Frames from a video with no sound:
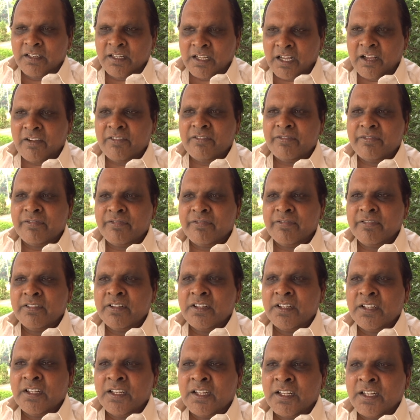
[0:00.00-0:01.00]
love
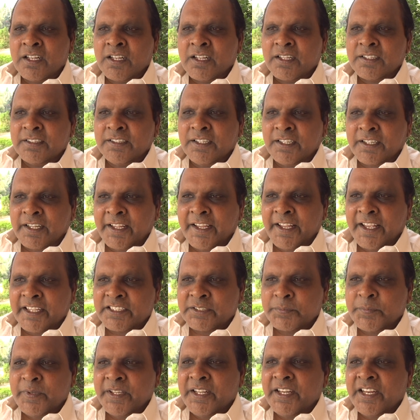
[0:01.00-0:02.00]
that I
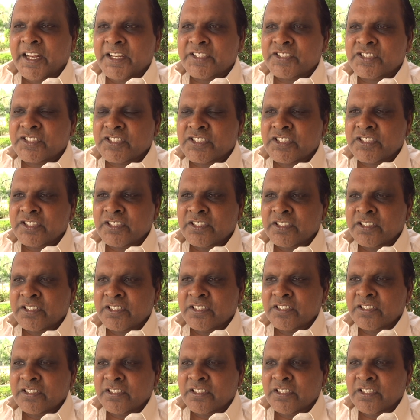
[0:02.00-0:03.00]
experienced
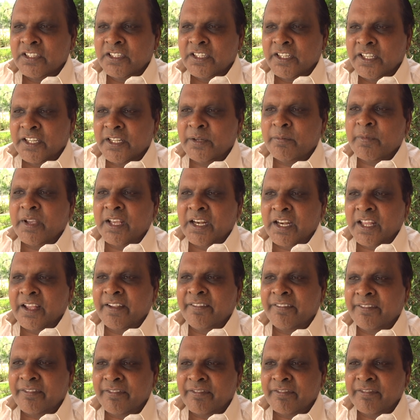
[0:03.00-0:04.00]
in my
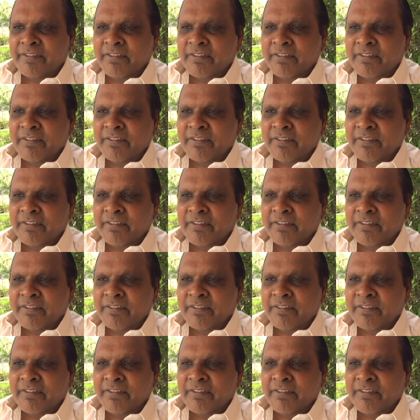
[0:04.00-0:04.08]
life.